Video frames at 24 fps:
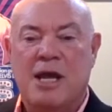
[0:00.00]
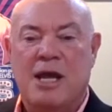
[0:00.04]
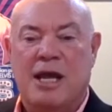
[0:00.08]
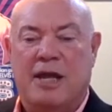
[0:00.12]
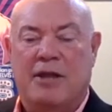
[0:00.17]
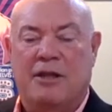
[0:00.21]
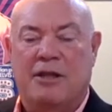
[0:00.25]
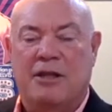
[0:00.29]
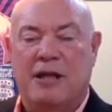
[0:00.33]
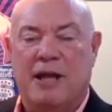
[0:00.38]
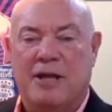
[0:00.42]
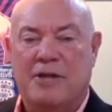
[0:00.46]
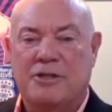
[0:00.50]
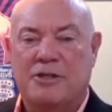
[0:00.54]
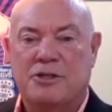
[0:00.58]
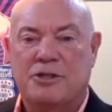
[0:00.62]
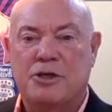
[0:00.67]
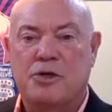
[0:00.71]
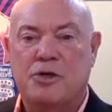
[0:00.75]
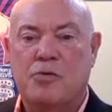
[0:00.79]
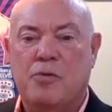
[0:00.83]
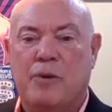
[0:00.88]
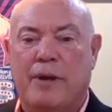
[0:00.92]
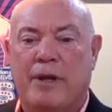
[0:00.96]
In the next
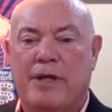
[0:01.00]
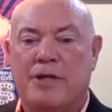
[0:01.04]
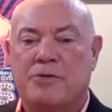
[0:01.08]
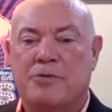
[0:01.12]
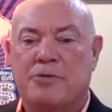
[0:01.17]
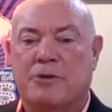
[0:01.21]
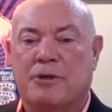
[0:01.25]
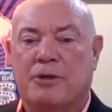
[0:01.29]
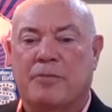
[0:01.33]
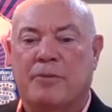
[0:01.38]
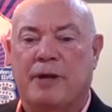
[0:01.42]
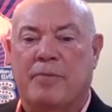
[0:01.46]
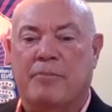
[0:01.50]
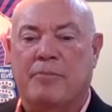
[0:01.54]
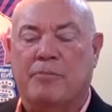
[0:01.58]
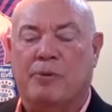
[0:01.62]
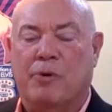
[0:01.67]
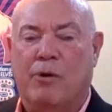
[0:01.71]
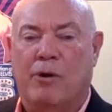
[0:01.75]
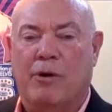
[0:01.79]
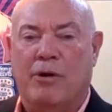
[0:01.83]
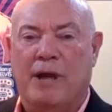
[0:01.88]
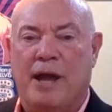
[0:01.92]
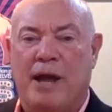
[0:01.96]
two weeks, we're going to make
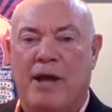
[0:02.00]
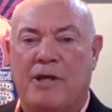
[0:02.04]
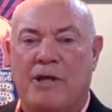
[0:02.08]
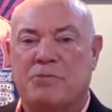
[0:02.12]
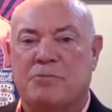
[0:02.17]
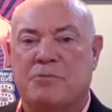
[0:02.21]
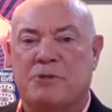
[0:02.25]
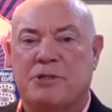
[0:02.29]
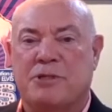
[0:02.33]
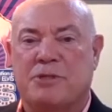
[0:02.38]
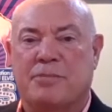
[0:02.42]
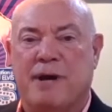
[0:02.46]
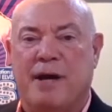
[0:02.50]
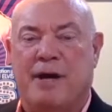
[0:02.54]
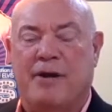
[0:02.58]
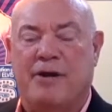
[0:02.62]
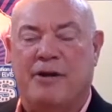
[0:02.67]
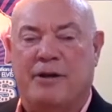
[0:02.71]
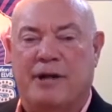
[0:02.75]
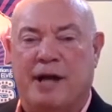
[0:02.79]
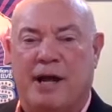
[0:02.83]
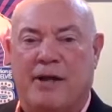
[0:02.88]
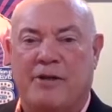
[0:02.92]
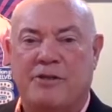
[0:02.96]
more announcements about
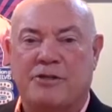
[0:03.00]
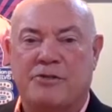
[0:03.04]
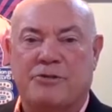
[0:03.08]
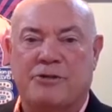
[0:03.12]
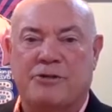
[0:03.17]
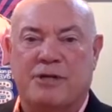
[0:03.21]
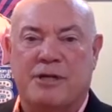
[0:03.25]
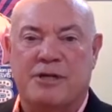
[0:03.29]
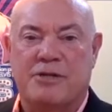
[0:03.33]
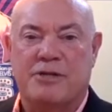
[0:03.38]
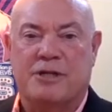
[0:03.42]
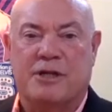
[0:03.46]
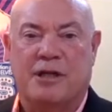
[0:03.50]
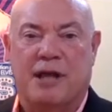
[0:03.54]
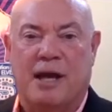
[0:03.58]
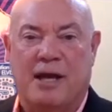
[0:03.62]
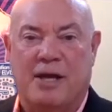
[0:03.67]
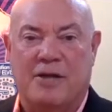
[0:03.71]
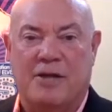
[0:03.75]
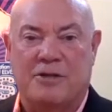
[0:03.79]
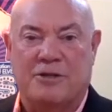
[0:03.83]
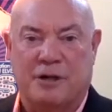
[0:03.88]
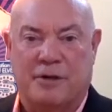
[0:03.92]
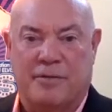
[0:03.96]
United Strategic
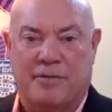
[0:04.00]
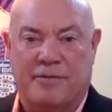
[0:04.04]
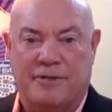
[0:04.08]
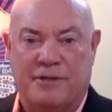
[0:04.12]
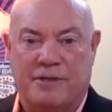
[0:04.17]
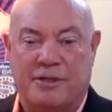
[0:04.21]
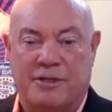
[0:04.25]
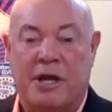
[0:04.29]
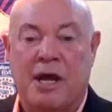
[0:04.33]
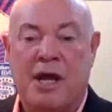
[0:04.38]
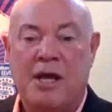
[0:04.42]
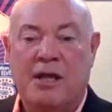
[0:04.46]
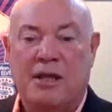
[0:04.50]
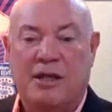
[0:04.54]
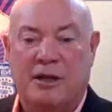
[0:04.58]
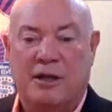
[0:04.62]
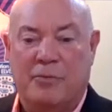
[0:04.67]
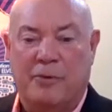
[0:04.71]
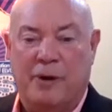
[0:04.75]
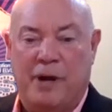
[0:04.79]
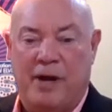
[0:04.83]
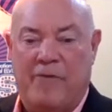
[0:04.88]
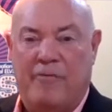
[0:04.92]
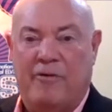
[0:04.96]
Client Services
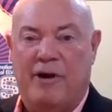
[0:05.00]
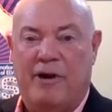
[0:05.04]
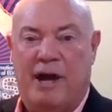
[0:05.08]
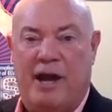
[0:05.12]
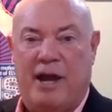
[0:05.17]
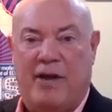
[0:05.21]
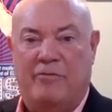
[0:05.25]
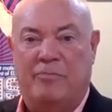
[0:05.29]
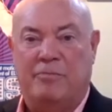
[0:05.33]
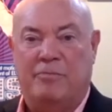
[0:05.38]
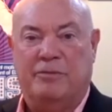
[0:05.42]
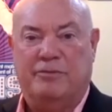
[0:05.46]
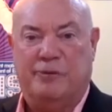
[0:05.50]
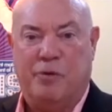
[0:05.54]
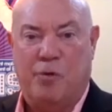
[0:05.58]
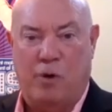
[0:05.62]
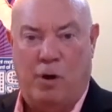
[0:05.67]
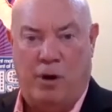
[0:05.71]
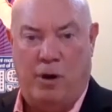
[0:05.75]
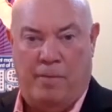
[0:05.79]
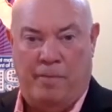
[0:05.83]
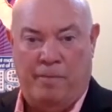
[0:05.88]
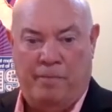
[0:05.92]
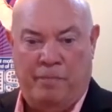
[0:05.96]
than we ever have
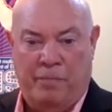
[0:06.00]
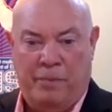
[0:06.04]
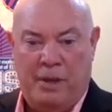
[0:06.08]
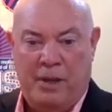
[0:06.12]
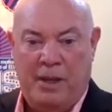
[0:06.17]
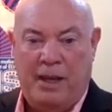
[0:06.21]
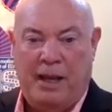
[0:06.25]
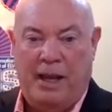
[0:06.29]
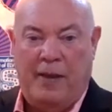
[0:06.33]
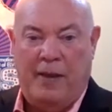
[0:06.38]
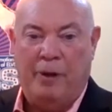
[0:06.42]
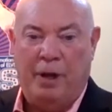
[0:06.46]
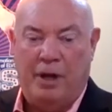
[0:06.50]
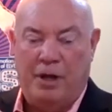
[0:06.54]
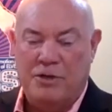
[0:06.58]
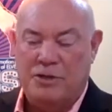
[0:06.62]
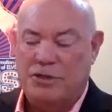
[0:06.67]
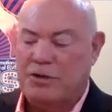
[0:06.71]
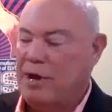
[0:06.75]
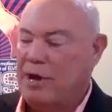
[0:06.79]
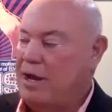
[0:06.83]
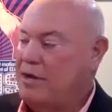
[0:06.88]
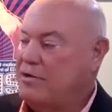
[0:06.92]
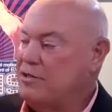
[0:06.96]
before. And we
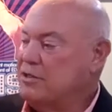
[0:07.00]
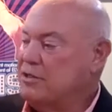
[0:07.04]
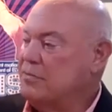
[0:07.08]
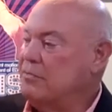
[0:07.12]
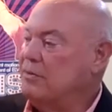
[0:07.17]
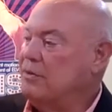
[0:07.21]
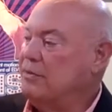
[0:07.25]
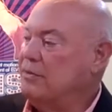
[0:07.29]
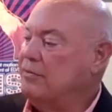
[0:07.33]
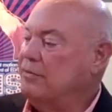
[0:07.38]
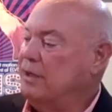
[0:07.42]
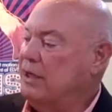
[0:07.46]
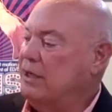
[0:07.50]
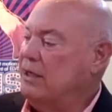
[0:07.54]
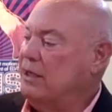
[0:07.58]
also have some uh,